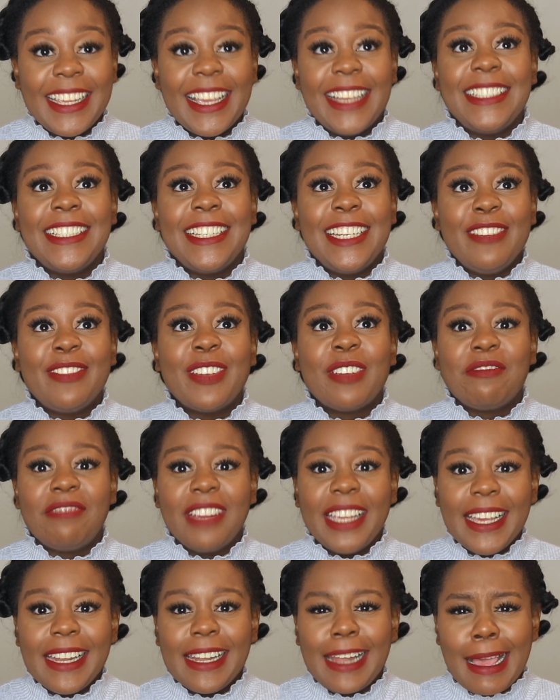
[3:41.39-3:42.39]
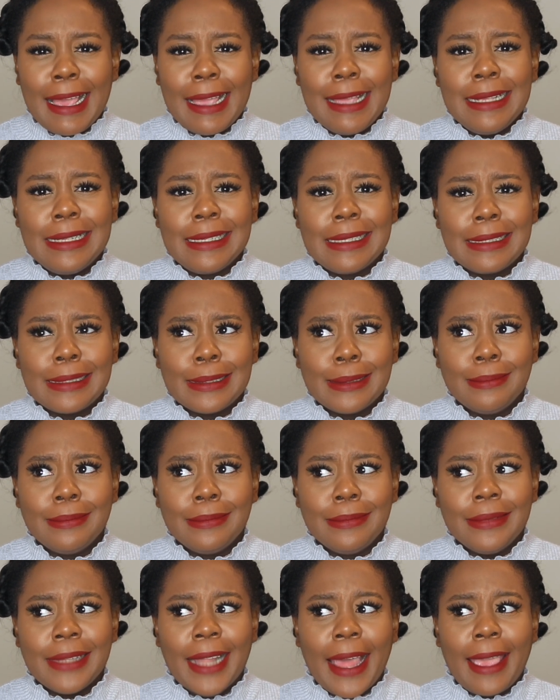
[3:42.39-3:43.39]
I didn't even realize
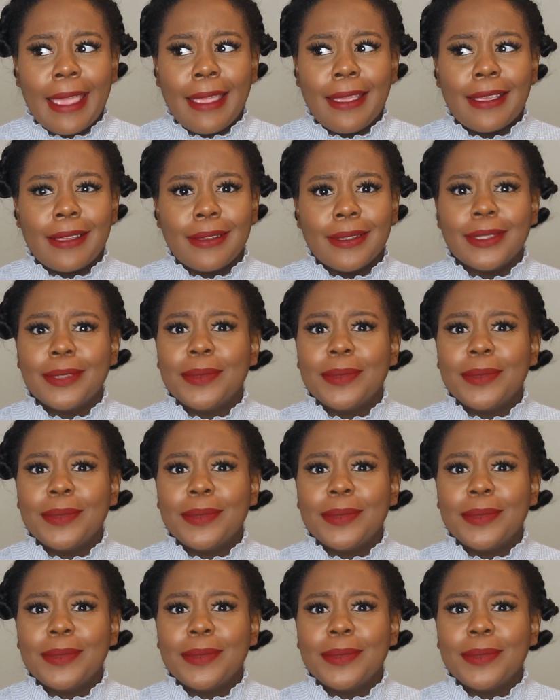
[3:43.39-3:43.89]
like